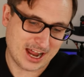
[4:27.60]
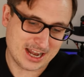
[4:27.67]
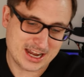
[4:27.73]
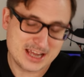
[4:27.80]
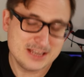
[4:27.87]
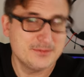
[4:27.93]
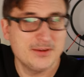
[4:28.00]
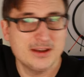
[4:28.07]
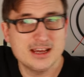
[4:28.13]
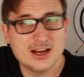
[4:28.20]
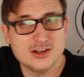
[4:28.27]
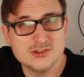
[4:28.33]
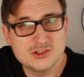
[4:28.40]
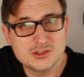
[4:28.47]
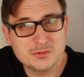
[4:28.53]
And his
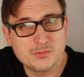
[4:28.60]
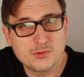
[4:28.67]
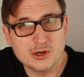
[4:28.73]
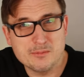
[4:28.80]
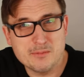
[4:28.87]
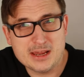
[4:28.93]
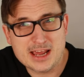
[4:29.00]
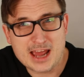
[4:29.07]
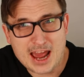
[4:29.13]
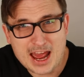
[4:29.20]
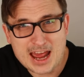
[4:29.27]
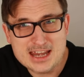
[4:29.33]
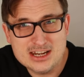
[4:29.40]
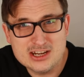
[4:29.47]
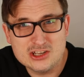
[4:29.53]
videos just bring me
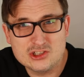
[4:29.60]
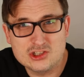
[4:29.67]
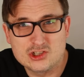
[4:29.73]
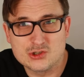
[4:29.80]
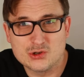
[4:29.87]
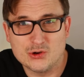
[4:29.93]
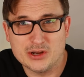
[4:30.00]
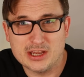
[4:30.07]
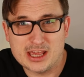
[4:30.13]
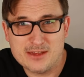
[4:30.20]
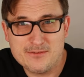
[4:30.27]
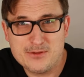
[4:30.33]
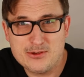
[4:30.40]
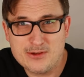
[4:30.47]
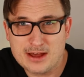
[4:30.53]
endless joy.
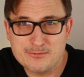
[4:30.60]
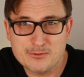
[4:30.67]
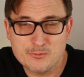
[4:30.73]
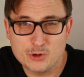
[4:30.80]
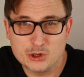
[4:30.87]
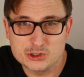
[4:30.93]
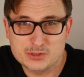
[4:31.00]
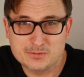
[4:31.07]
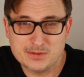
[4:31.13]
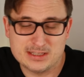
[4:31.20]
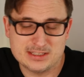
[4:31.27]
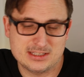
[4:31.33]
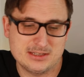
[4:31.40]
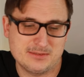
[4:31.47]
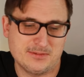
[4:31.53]
If you haven't watched
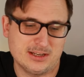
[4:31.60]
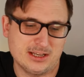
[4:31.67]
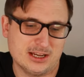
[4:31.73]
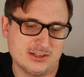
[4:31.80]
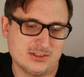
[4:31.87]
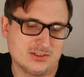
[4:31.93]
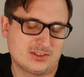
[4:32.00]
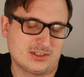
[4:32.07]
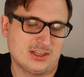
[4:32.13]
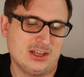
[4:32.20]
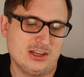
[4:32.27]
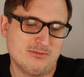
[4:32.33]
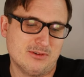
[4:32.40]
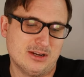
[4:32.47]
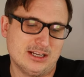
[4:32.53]
Vince's videos,
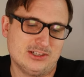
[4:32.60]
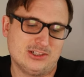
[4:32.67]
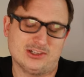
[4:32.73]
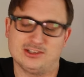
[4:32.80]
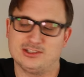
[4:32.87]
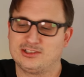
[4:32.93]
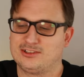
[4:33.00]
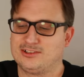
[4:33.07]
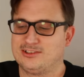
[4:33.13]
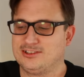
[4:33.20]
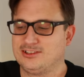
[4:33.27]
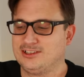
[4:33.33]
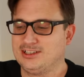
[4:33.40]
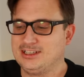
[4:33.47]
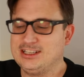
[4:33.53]
you really should.
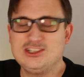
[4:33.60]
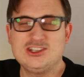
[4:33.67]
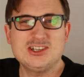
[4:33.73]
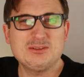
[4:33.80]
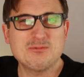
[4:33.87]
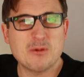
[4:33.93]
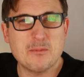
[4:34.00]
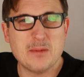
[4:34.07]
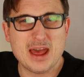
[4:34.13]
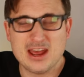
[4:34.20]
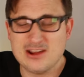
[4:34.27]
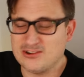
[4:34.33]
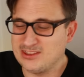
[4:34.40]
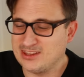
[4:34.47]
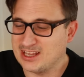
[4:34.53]
He's just
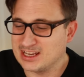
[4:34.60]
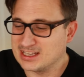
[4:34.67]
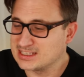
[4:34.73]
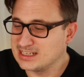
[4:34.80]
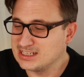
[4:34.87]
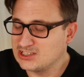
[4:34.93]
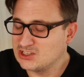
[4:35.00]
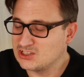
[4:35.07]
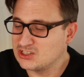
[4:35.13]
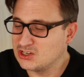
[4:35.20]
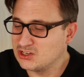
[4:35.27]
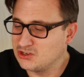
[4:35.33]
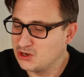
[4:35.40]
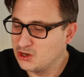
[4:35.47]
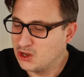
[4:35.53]
repairing things, and he's just
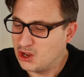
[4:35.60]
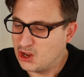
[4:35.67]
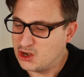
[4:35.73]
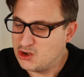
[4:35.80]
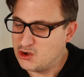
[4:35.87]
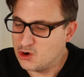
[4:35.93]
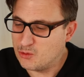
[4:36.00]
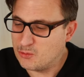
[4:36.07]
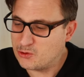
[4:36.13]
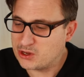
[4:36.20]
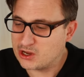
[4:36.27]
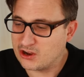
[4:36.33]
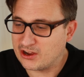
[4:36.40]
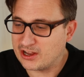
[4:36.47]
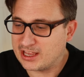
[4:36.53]
a normal
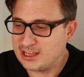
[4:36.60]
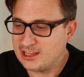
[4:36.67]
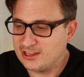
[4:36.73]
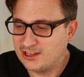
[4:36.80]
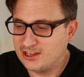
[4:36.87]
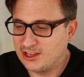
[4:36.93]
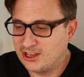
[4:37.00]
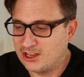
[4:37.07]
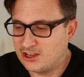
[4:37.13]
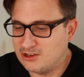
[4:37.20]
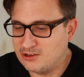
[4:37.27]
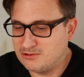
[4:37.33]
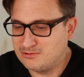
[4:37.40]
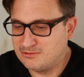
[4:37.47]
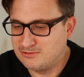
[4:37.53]
guy
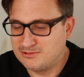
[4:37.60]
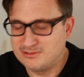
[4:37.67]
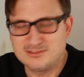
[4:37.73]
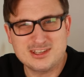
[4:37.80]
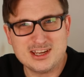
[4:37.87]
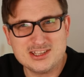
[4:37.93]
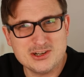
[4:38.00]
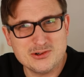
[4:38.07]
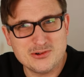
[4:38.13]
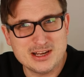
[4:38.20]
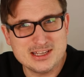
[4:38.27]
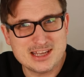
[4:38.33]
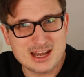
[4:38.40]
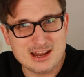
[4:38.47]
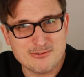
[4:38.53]
who doesn't
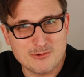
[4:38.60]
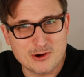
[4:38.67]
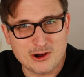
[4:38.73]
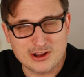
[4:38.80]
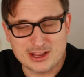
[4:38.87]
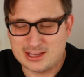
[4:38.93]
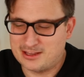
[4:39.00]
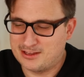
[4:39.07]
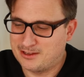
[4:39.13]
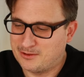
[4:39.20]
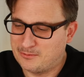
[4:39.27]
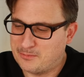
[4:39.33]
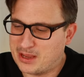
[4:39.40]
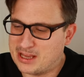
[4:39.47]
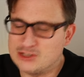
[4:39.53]
always get it right,
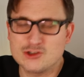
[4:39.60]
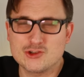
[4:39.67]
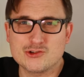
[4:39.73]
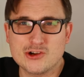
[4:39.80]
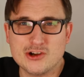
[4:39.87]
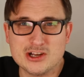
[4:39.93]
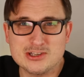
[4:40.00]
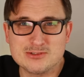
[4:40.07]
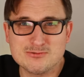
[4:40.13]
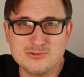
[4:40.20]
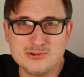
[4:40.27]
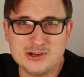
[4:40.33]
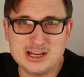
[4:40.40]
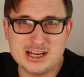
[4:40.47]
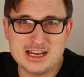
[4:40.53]
but he tries
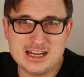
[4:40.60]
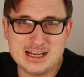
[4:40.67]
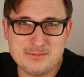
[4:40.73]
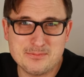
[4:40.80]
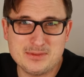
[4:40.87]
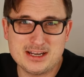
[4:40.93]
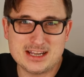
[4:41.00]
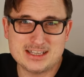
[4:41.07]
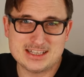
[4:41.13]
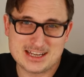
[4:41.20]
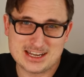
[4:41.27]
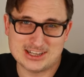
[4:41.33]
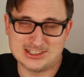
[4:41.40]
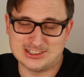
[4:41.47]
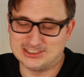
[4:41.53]
really bloody
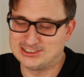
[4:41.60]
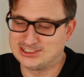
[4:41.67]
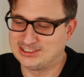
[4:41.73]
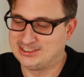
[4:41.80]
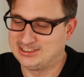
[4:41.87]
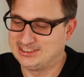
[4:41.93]
hard,